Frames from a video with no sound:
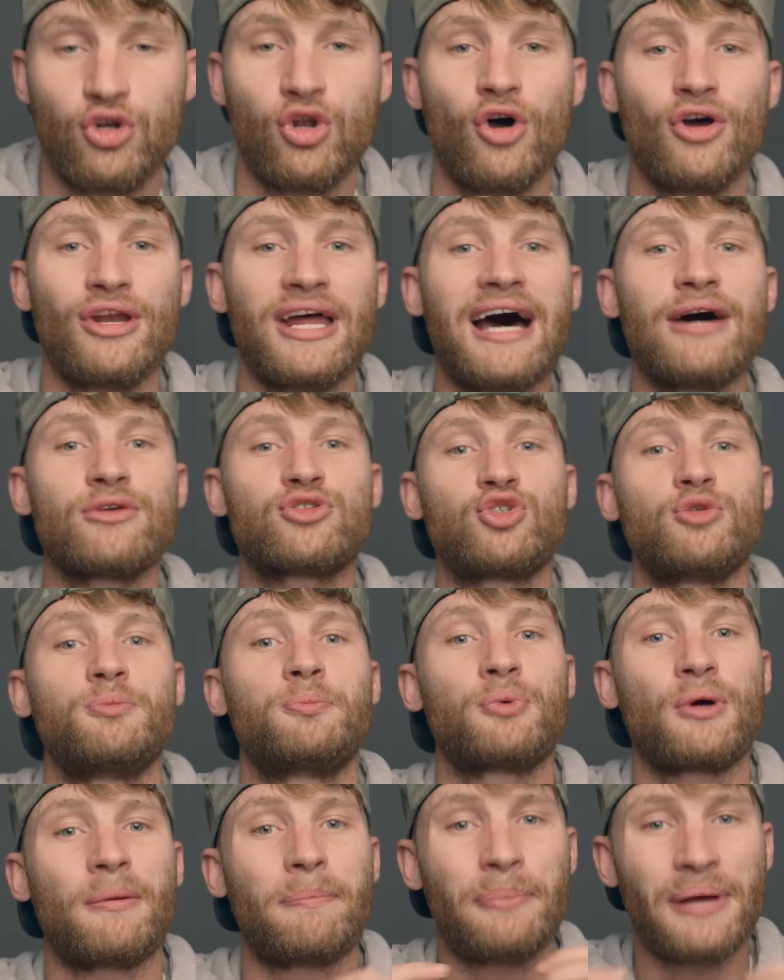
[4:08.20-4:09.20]
learn how to
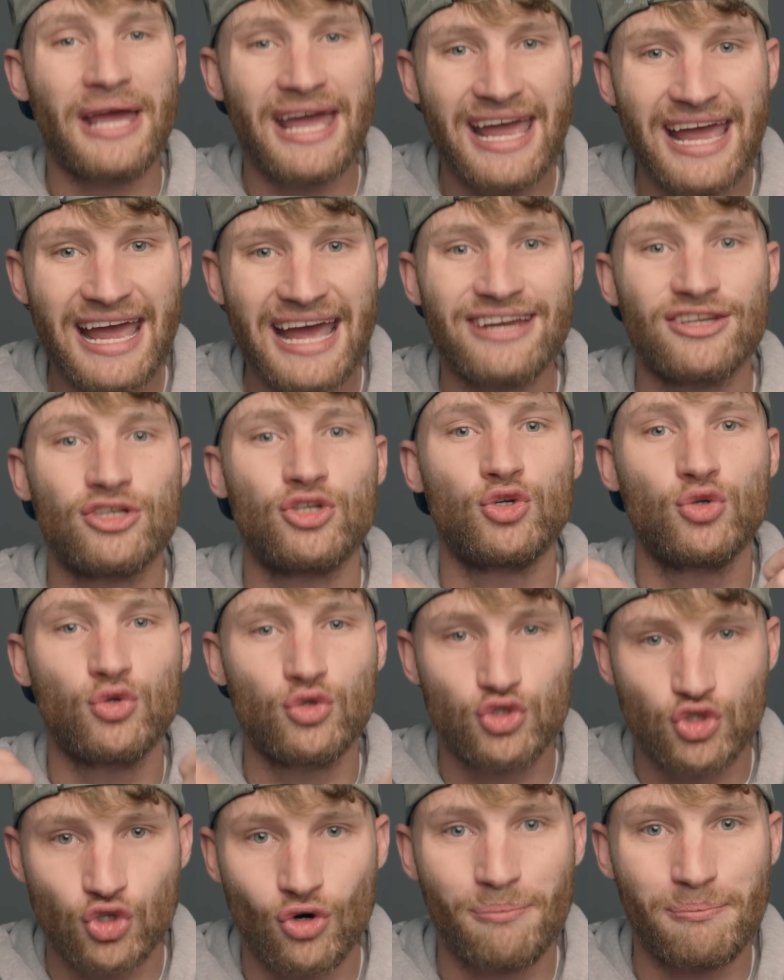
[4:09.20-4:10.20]
prepare and
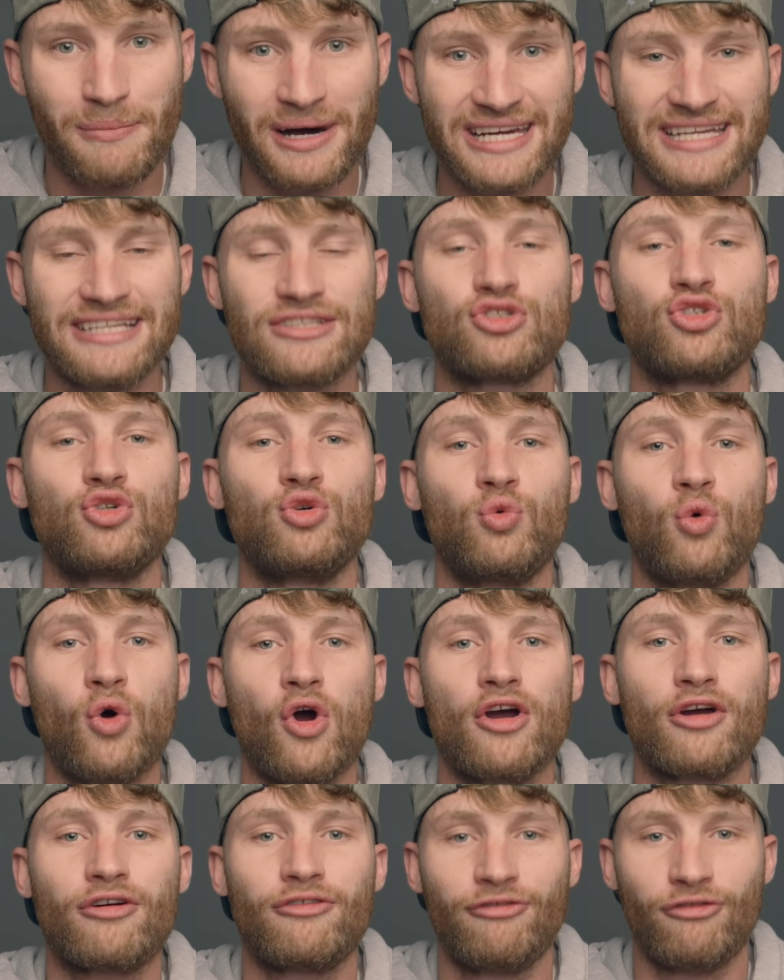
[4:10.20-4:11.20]
use your money to
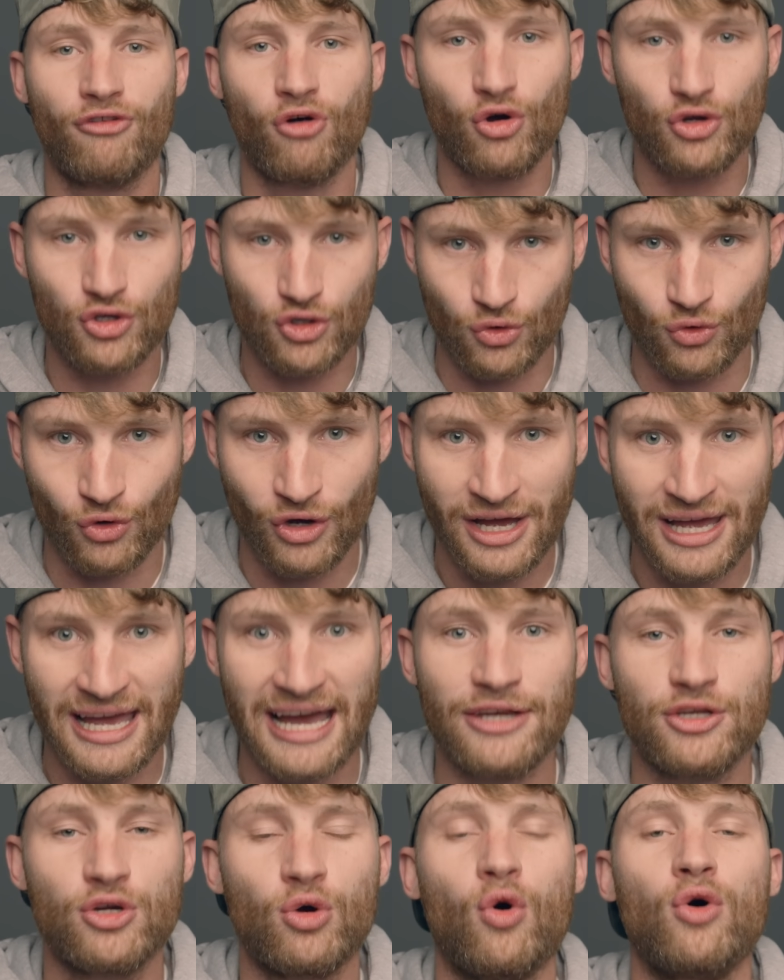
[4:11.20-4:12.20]
work for you.
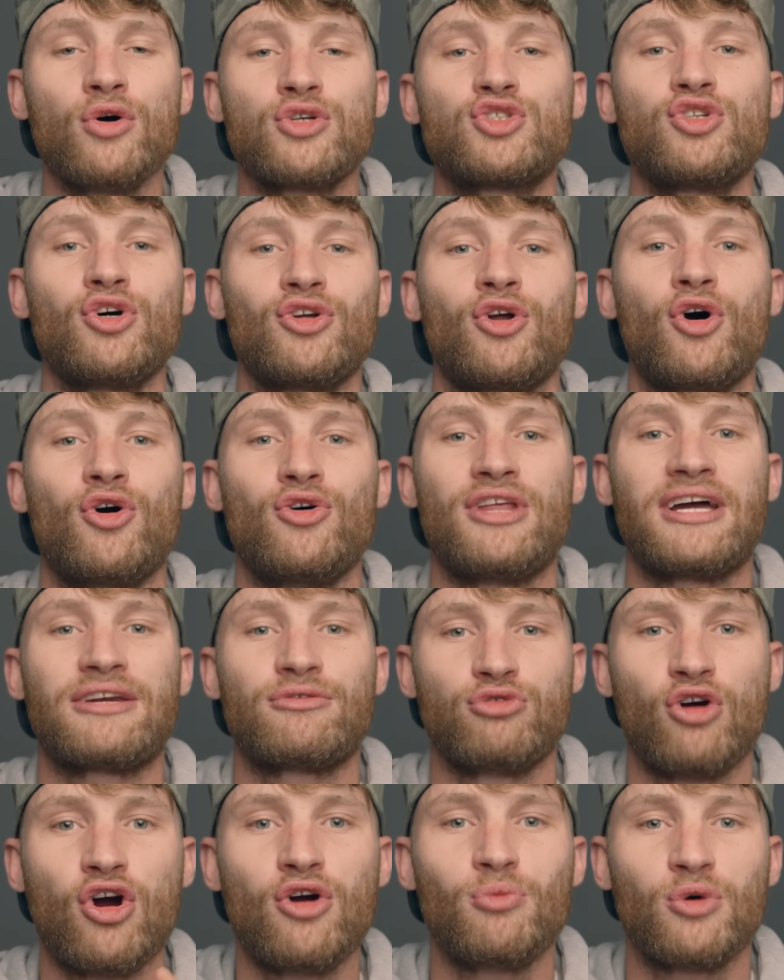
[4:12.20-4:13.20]
And you also know that
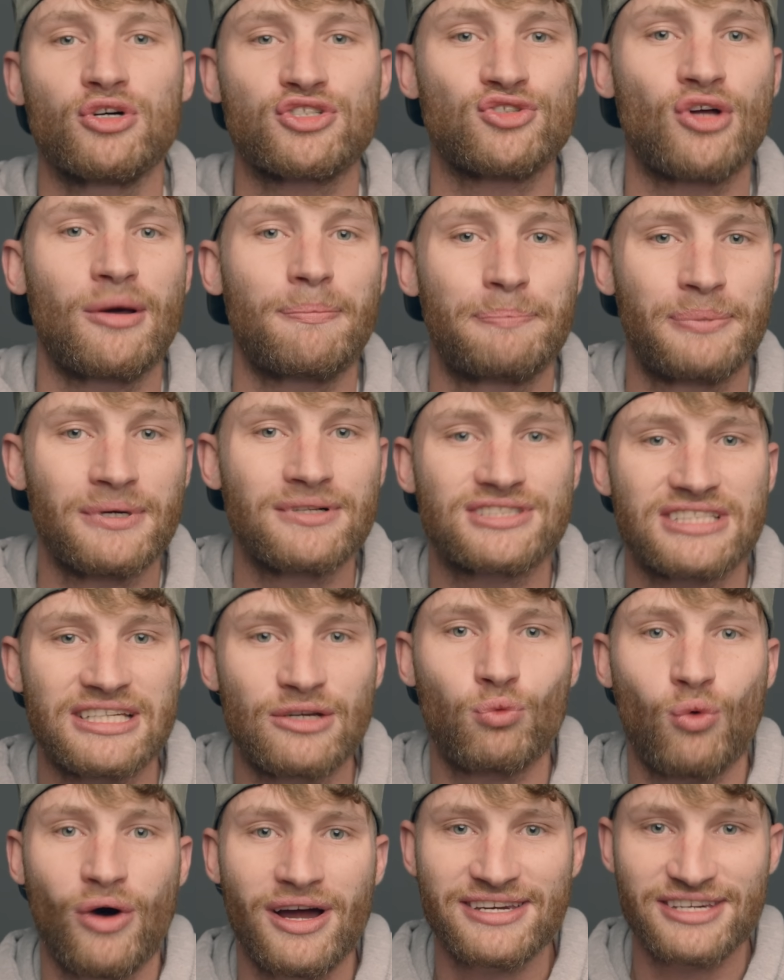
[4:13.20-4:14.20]
Rome was not built
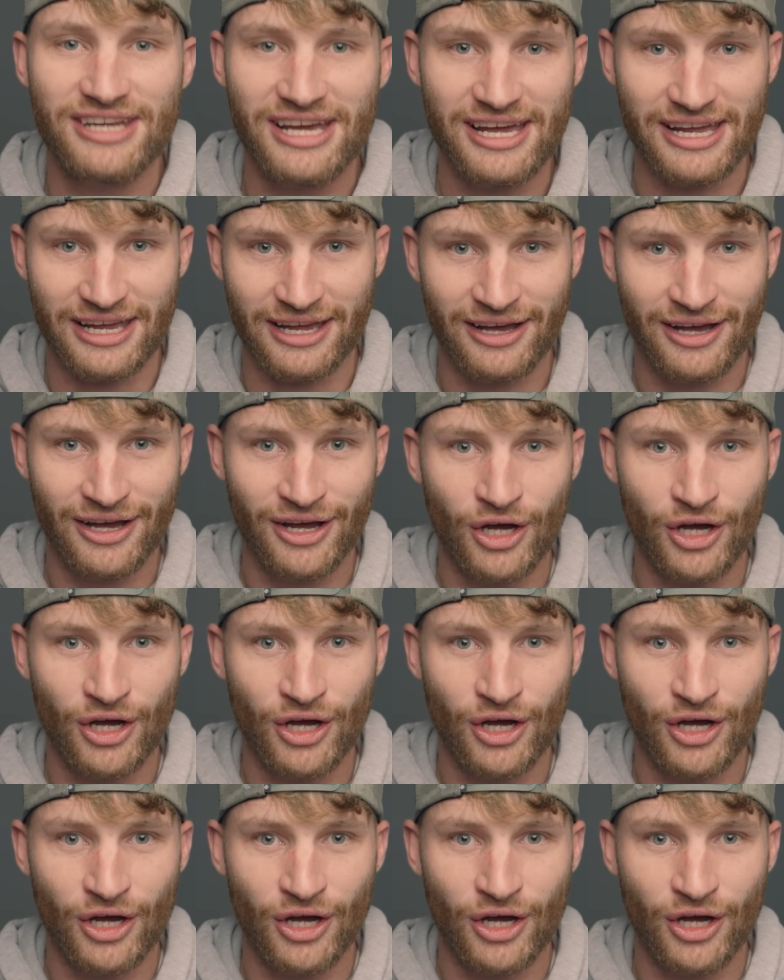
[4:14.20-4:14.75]
in one day.